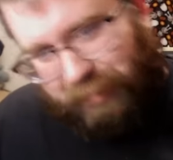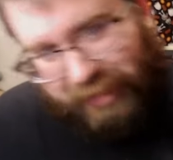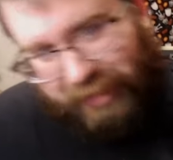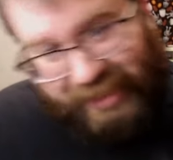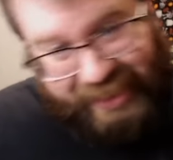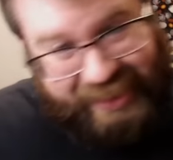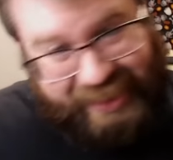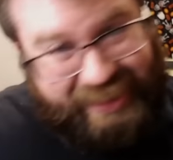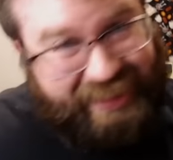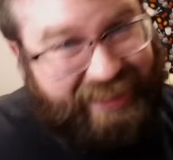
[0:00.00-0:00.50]

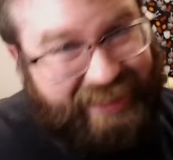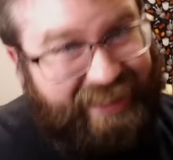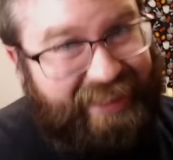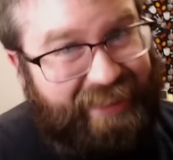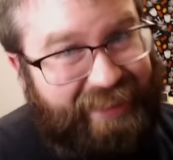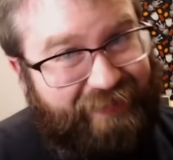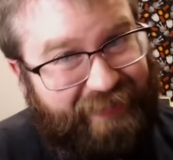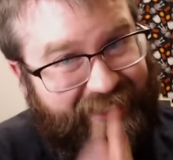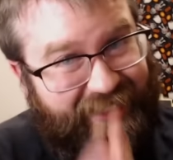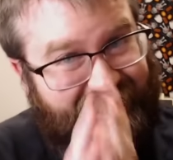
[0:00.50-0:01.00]
Please,
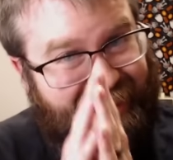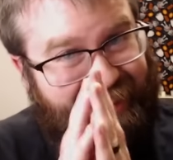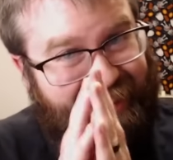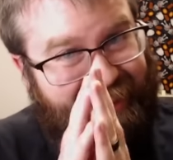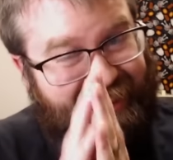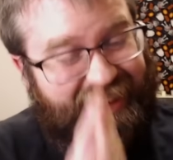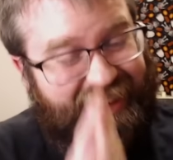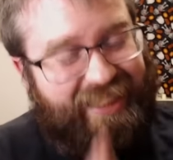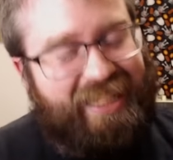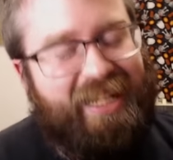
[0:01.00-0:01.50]

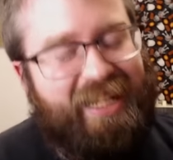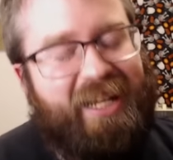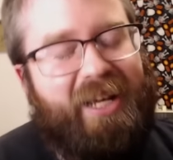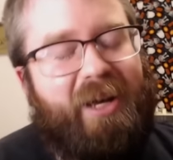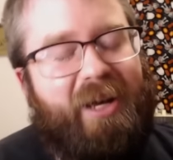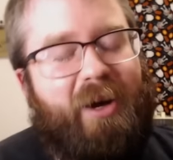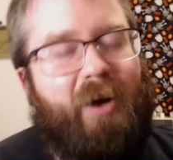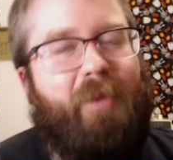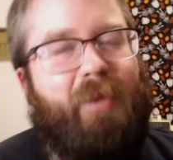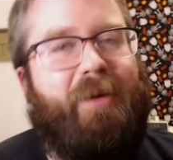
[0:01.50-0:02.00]
please.
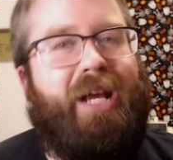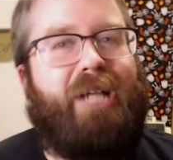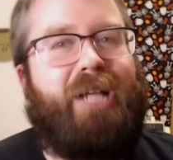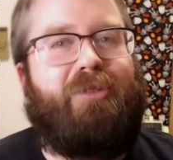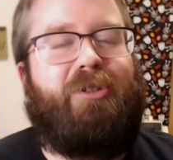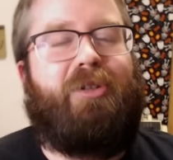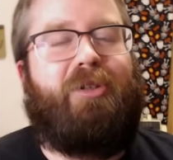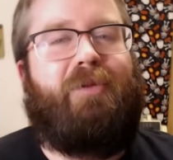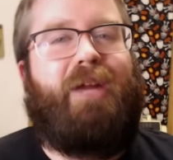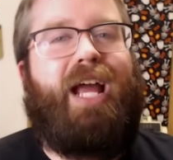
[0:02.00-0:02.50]
Hope you guys
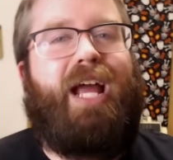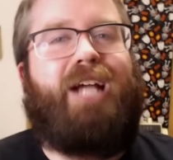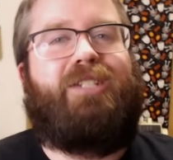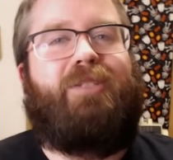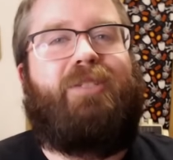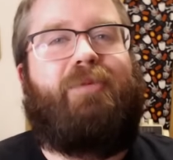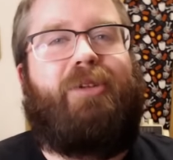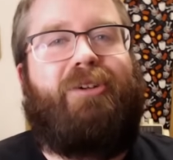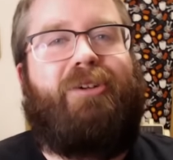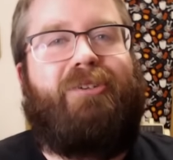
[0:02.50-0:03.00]
enjoyed the
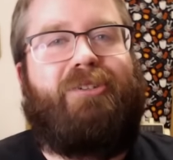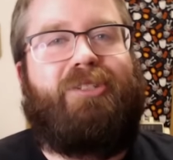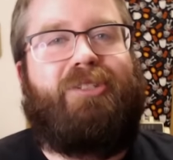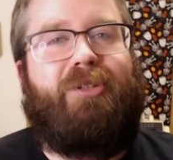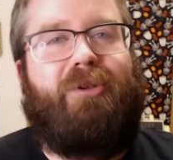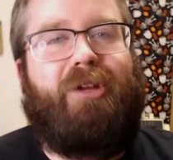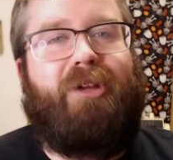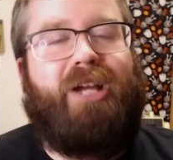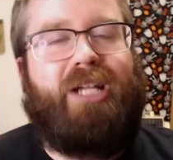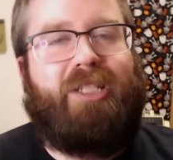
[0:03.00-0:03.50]
reaction. I'm curious to know
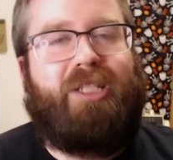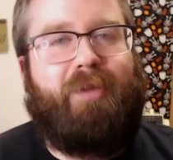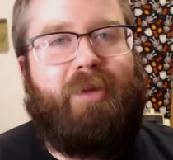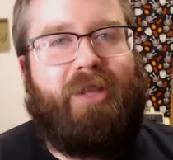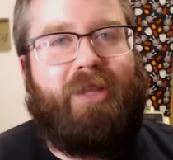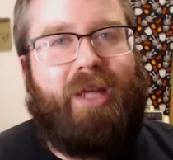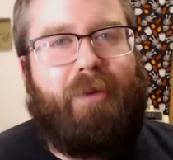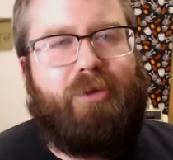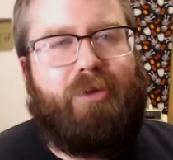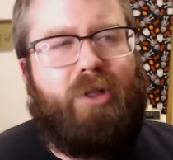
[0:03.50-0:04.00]
what you guys thought about
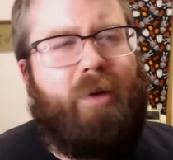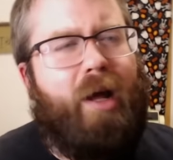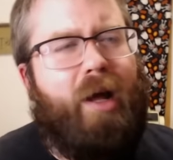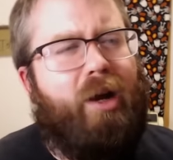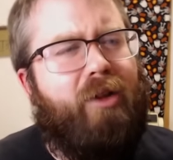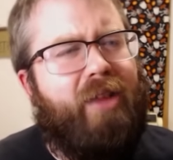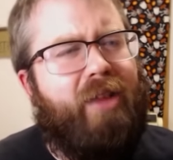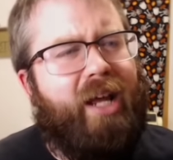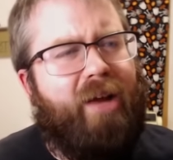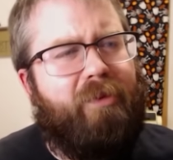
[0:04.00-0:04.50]
the episode. I
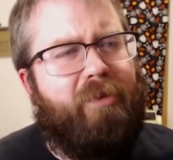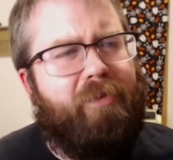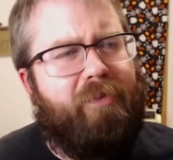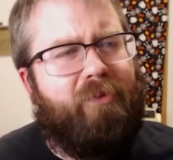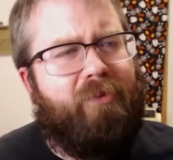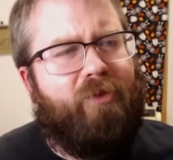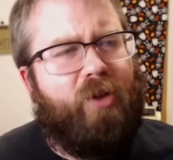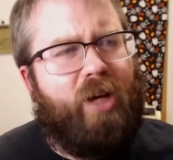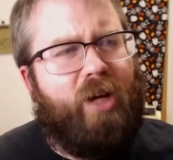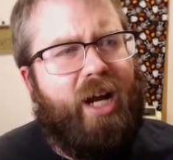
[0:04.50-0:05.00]
don't think I've
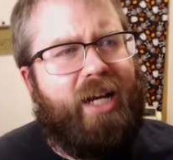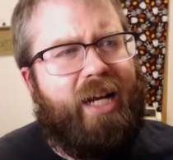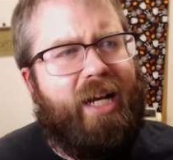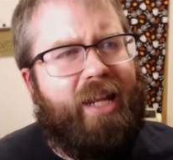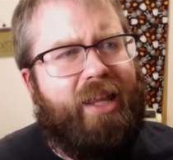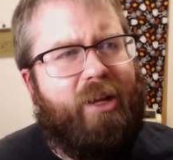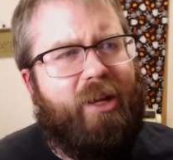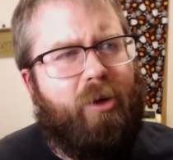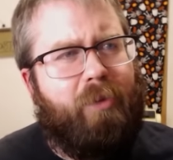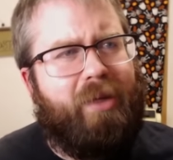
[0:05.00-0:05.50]
forgotten
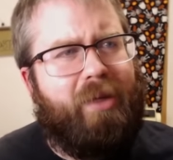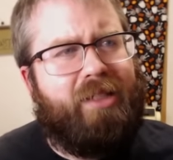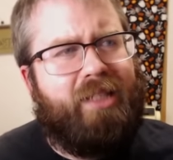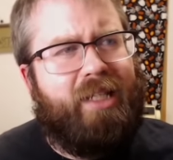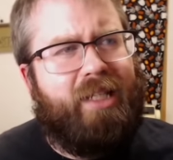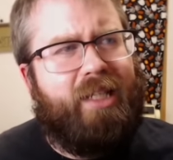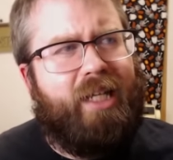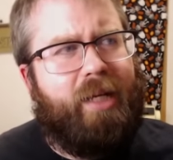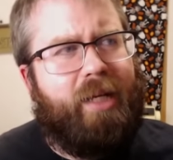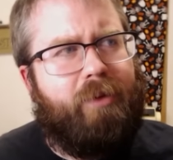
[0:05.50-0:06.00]
anything or missed
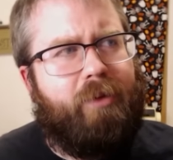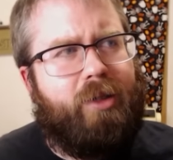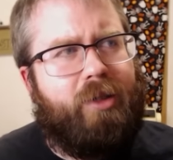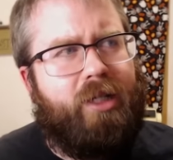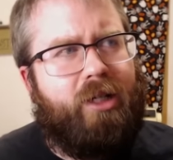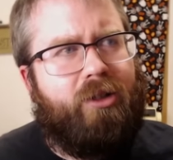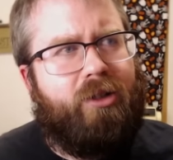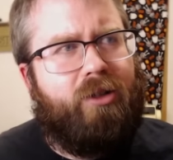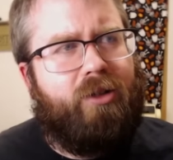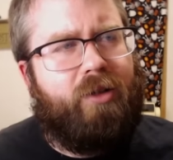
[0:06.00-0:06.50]
anything in
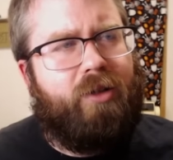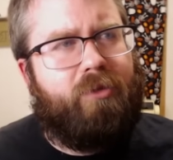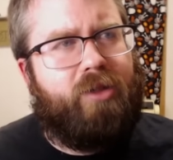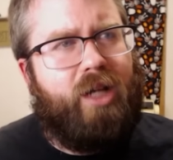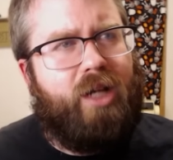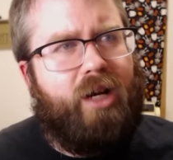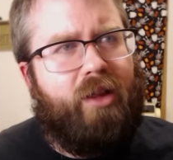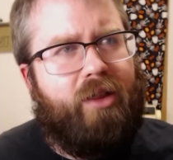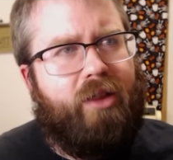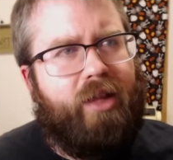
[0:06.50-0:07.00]
particular. I'm
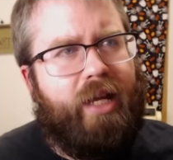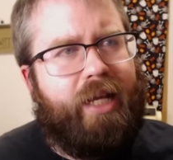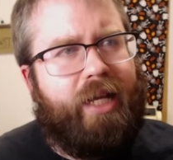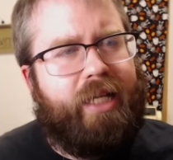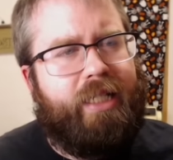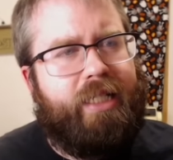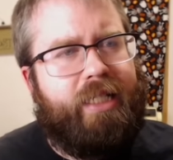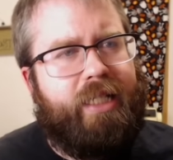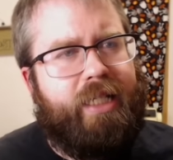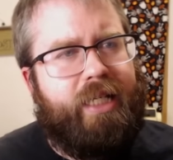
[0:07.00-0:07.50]
trying to
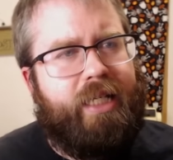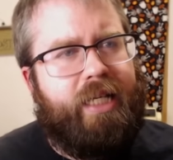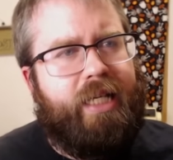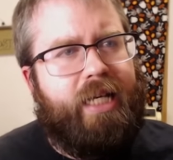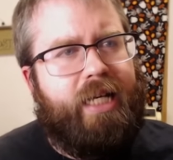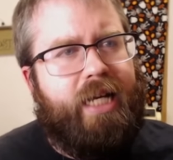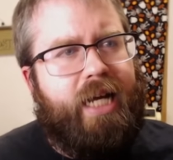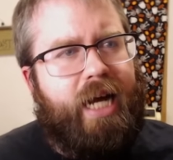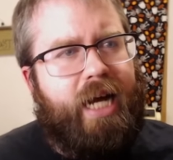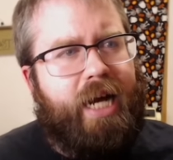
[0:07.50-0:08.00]
think.
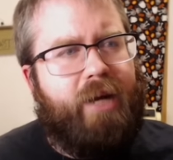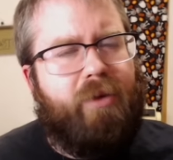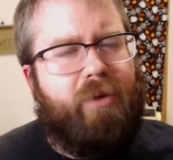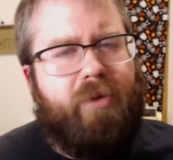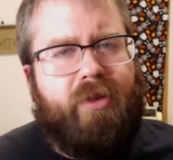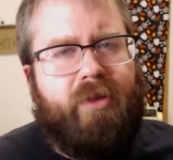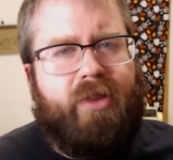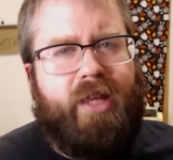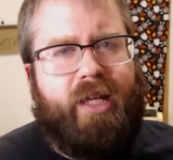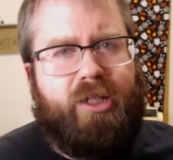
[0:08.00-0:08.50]
I don't
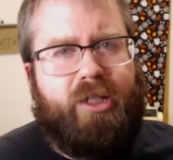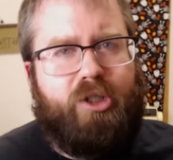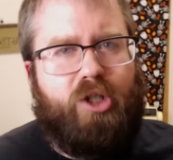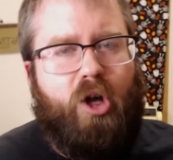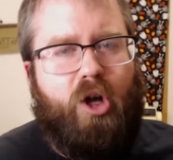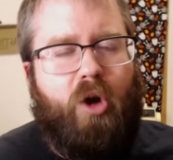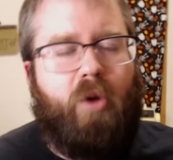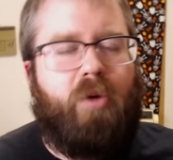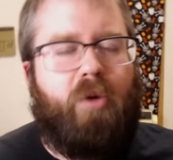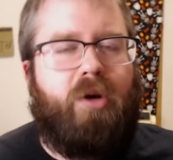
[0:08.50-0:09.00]
think
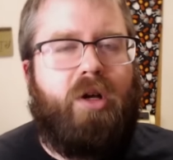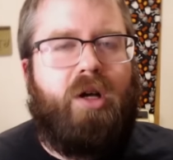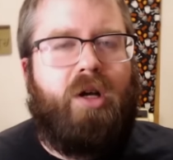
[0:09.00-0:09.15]
so.